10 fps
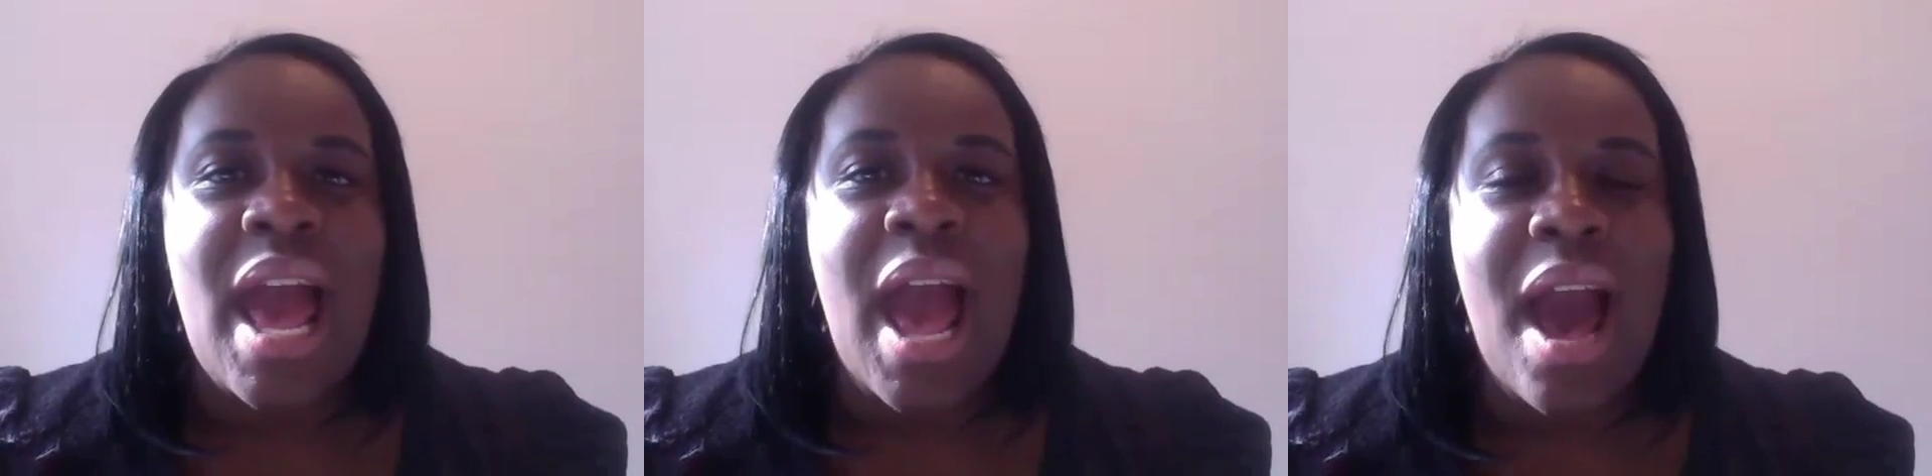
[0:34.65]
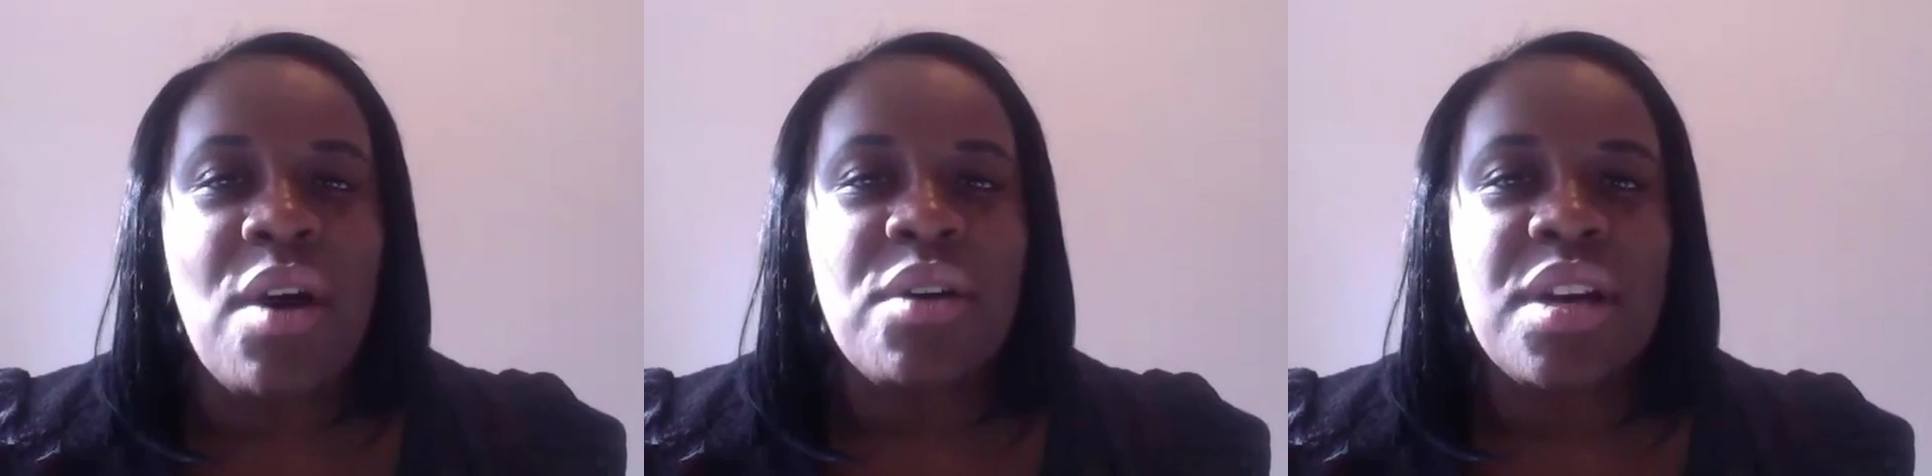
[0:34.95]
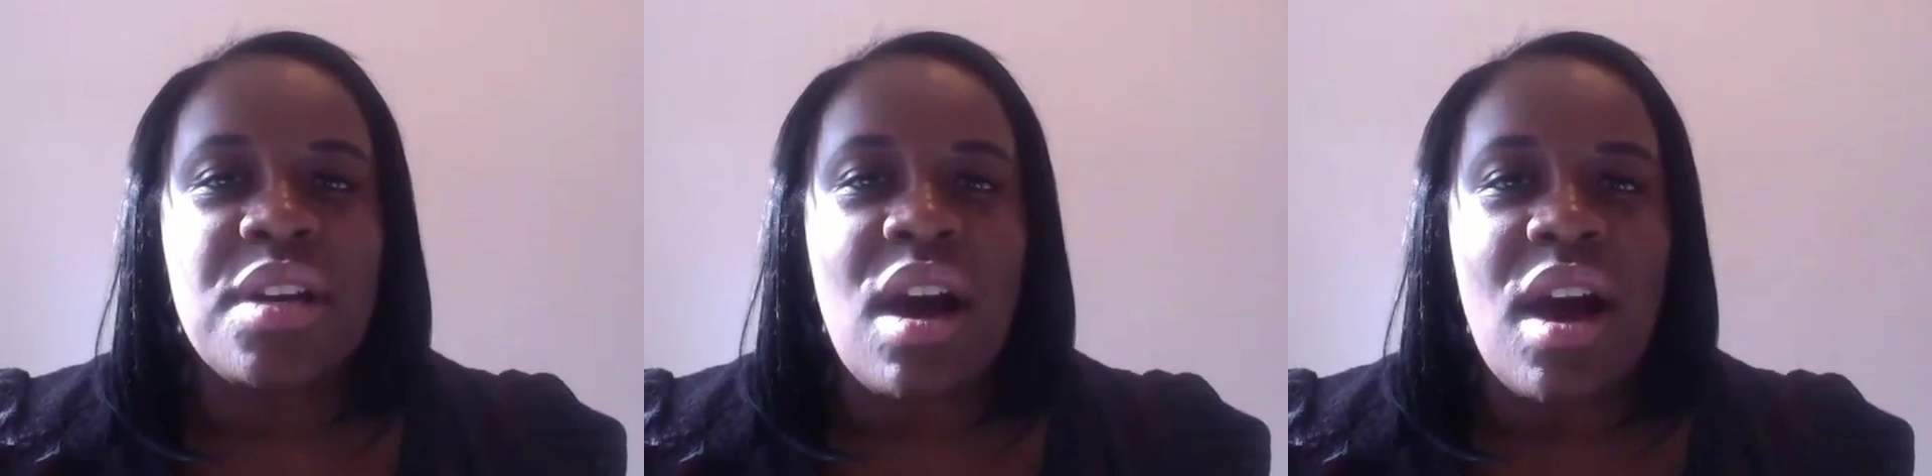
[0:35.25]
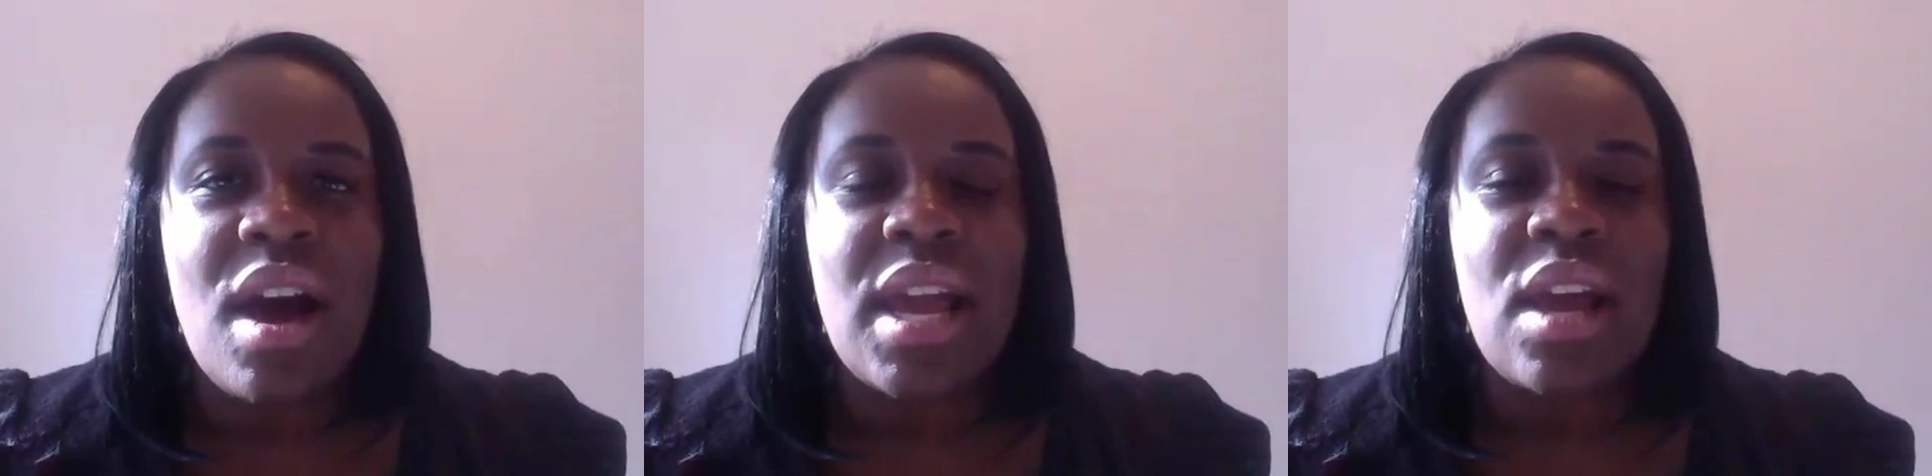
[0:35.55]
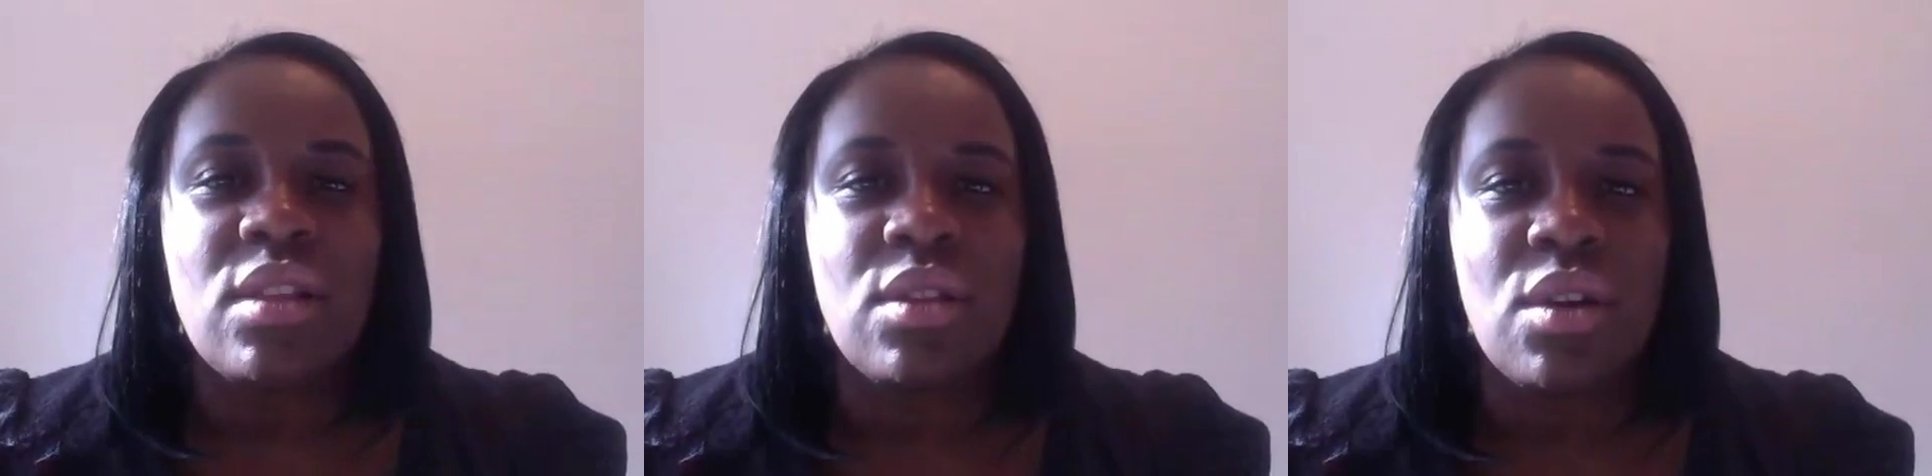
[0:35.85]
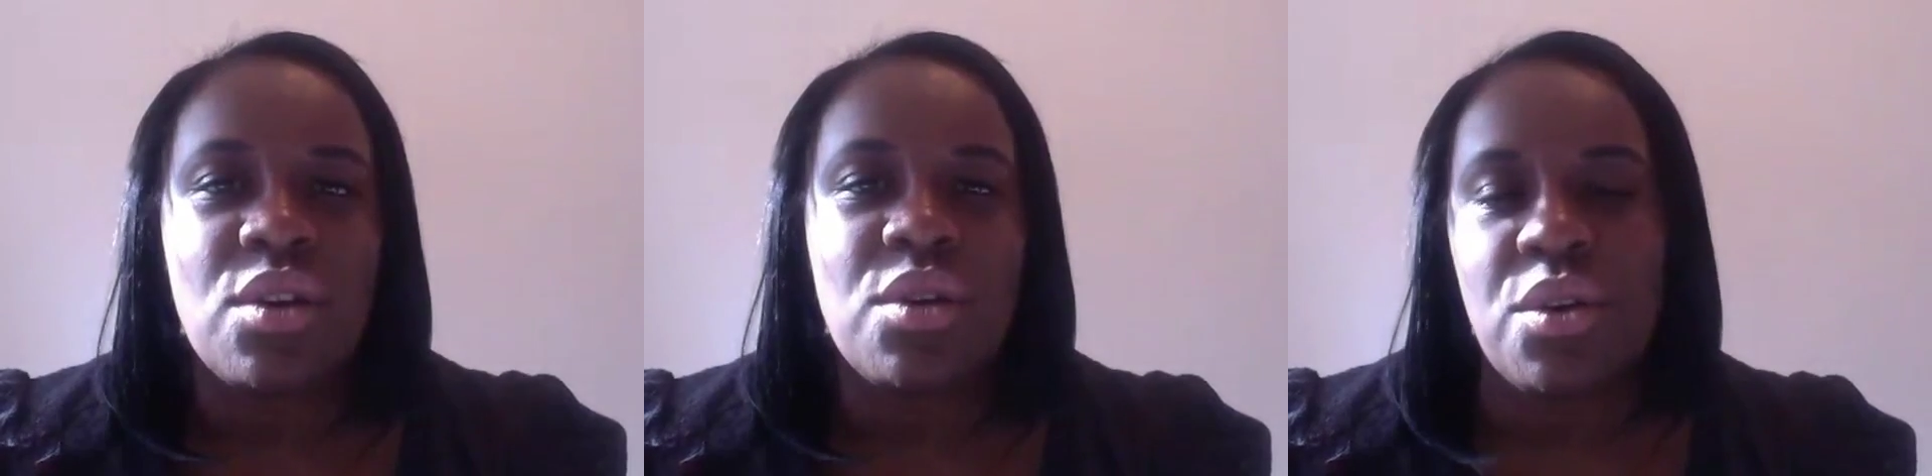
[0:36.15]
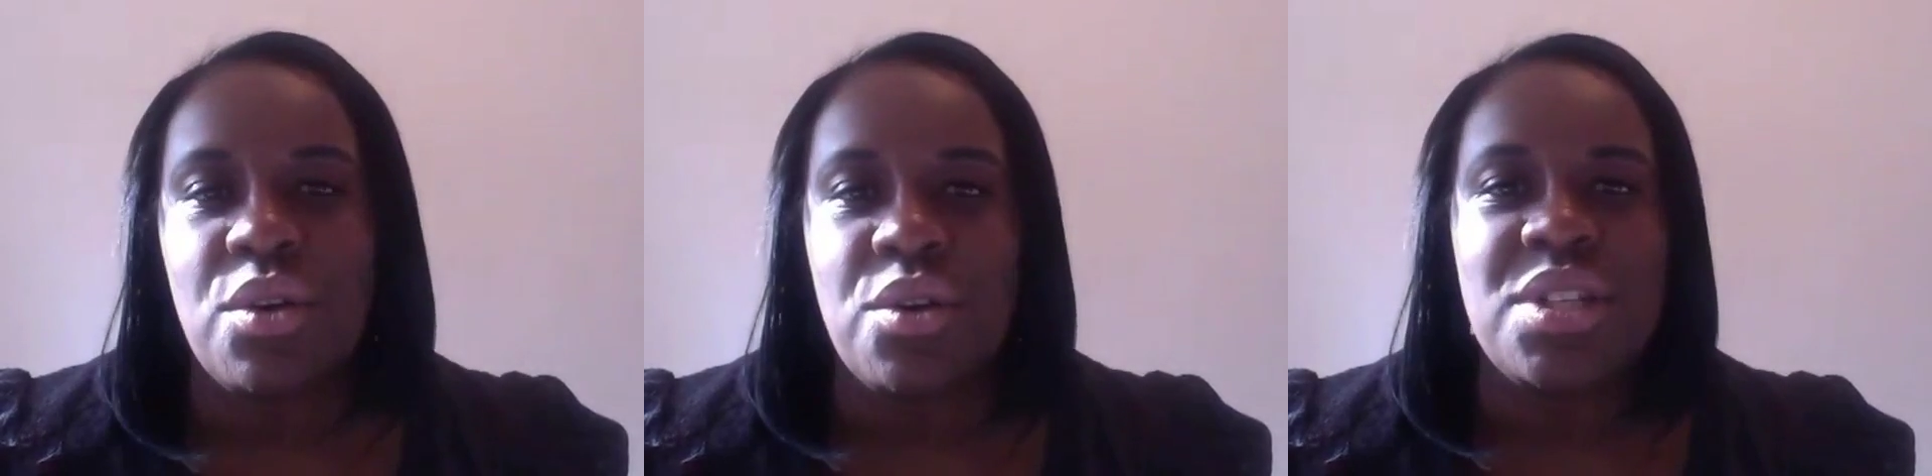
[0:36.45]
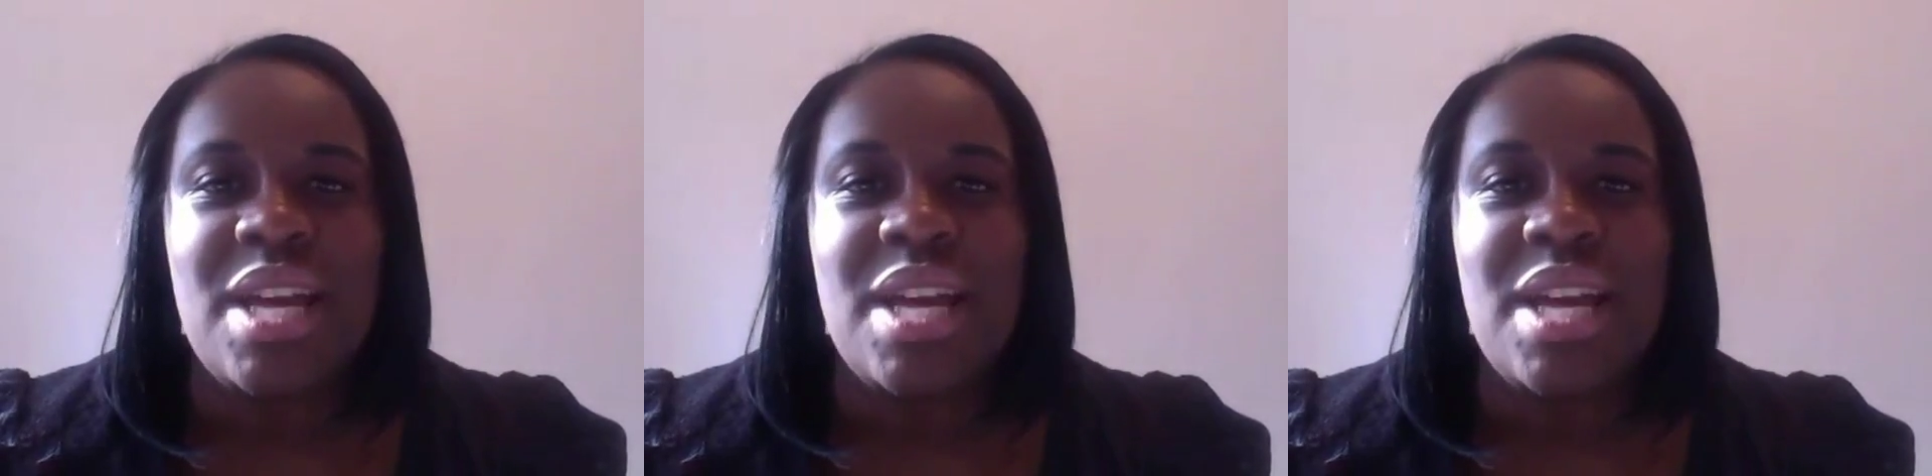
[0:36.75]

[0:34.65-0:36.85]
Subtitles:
How can I look good?